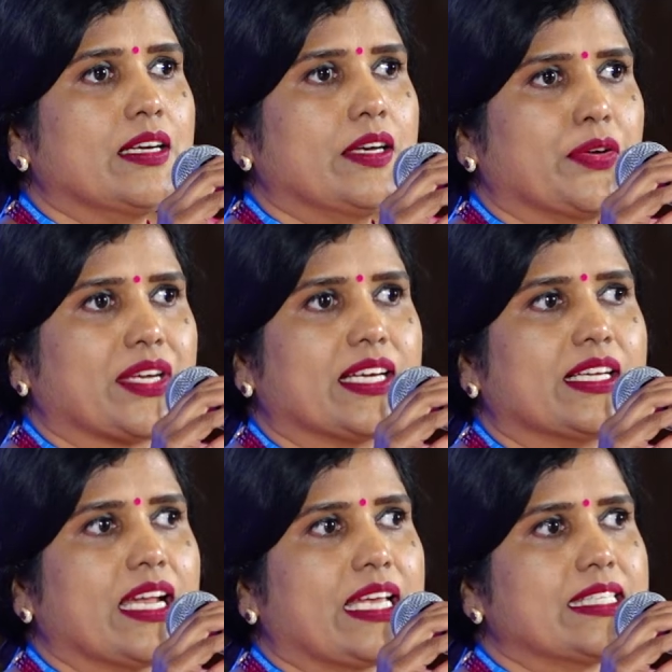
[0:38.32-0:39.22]

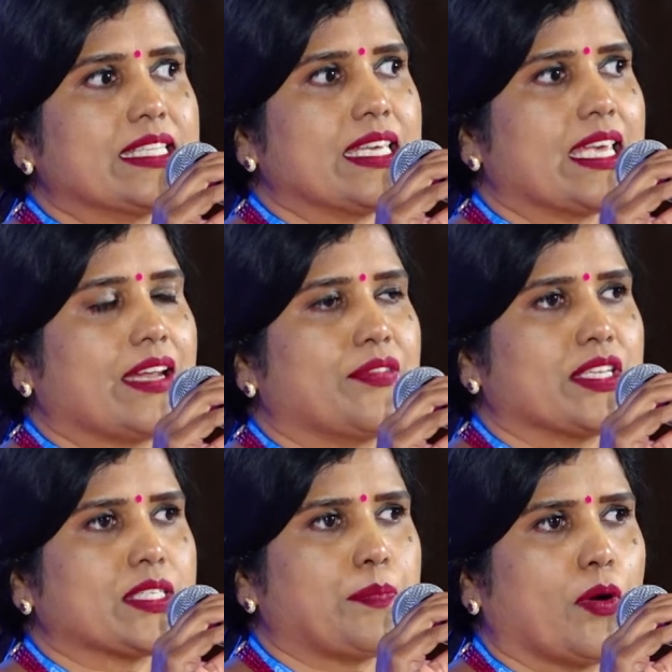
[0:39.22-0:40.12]
Recognizing and
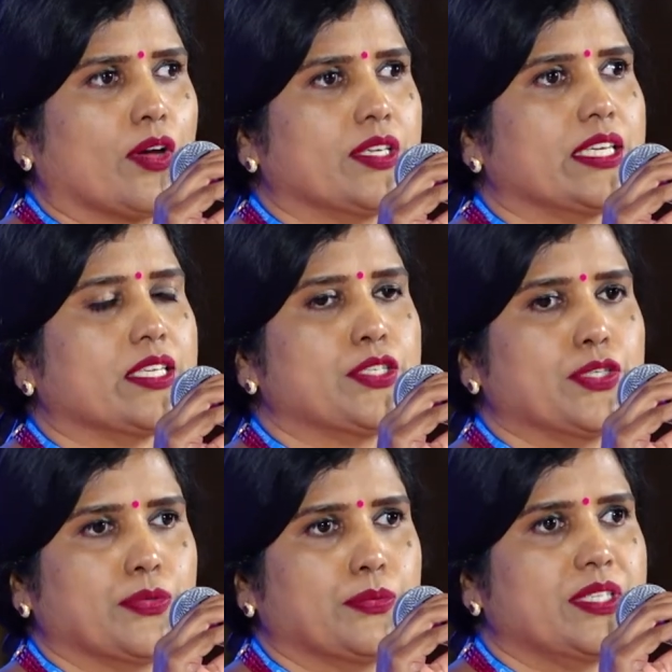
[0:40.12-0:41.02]
responding
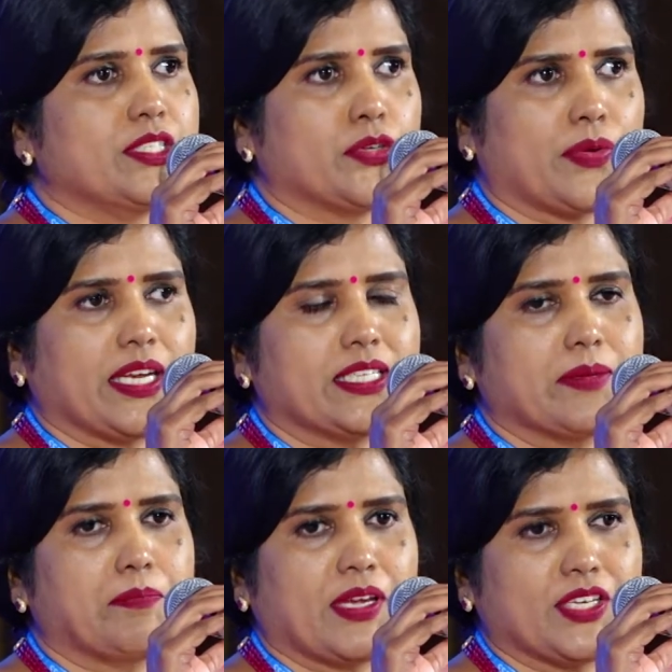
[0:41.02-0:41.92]
to deteriorating
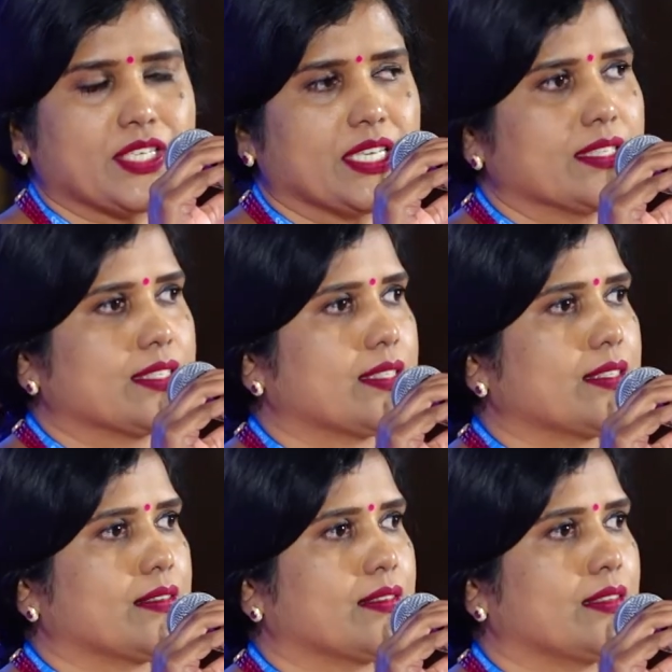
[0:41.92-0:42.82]
patients
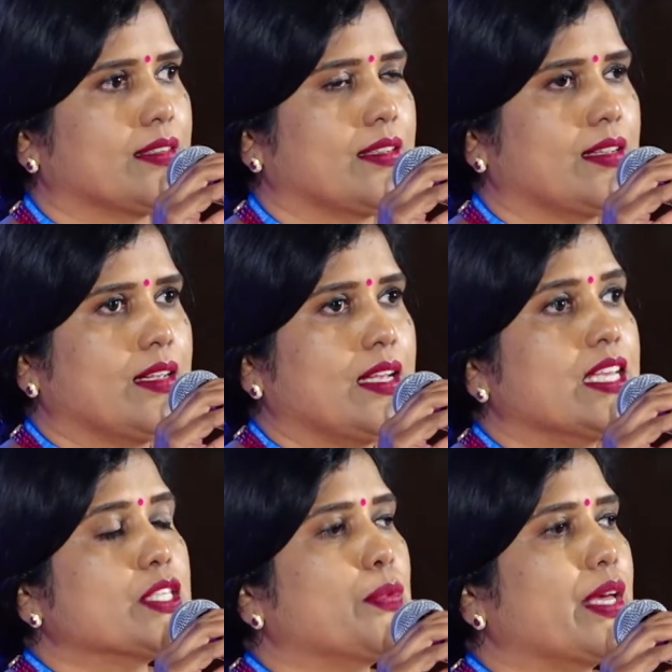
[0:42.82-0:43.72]
is
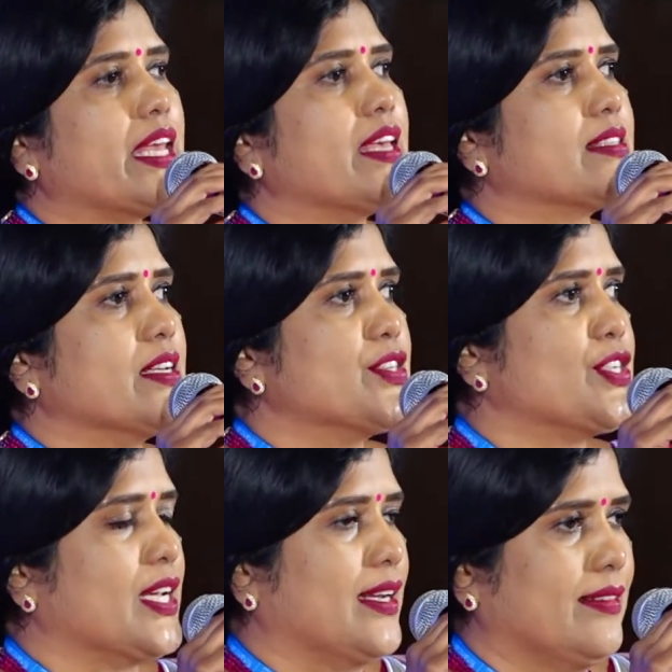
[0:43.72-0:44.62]
very
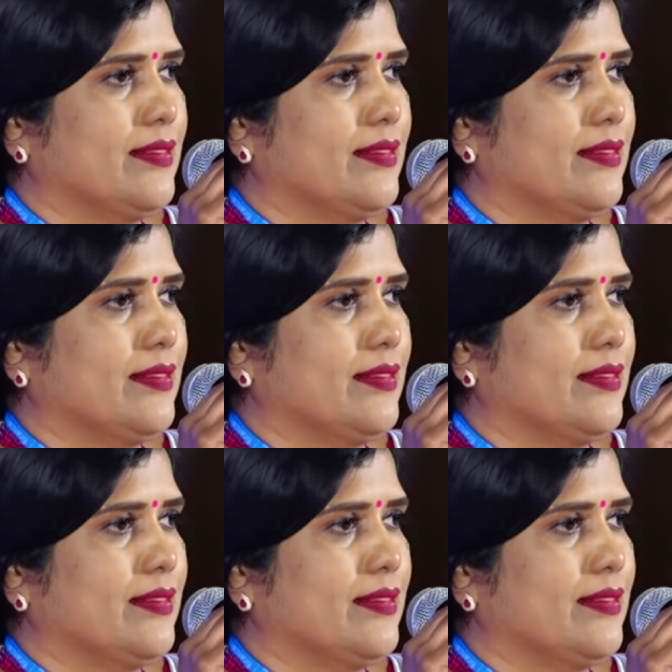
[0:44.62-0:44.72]
essential.